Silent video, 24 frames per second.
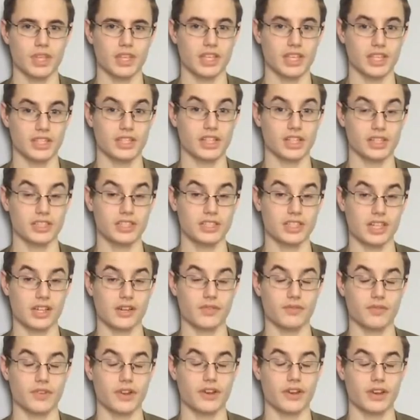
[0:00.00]
It does
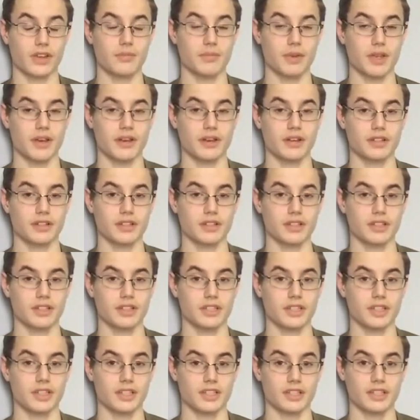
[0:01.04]
sound very American,
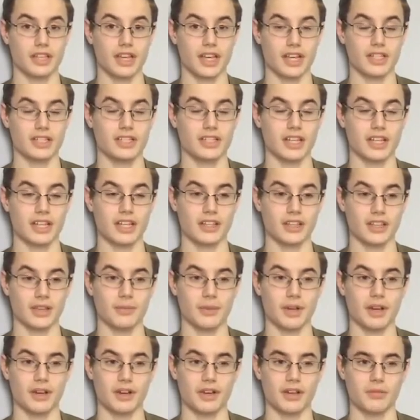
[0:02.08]
and actually the
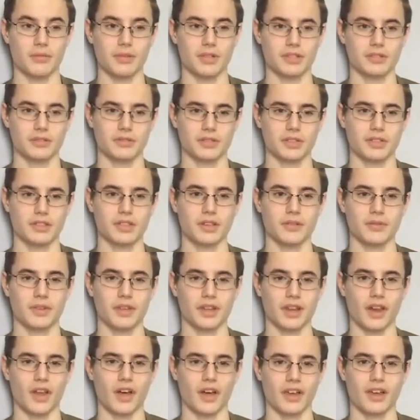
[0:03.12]
American whistles are something
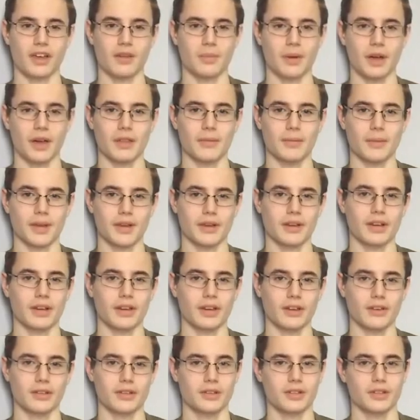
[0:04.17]
I like about American
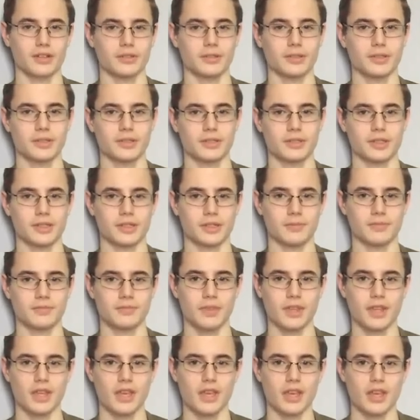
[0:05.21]
locos. So
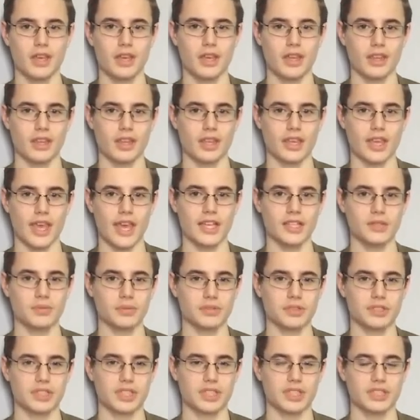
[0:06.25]
the
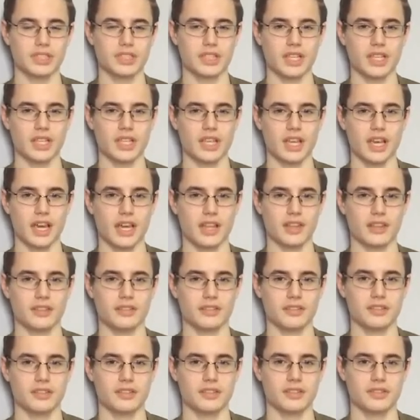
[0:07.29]
S160
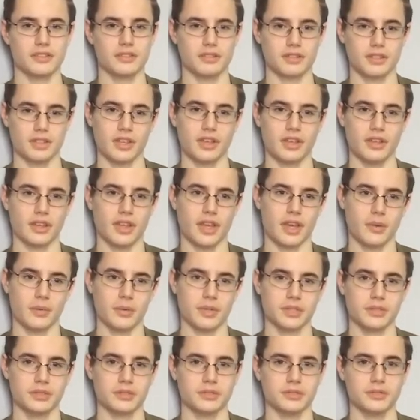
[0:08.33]
and their
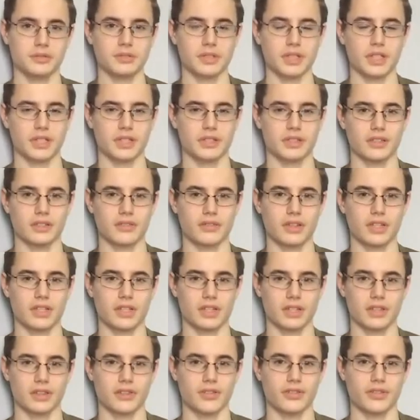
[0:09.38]
whistle, and the
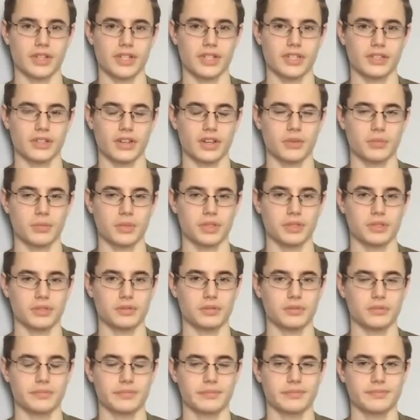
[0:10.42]
Gresley 3-chime whistle.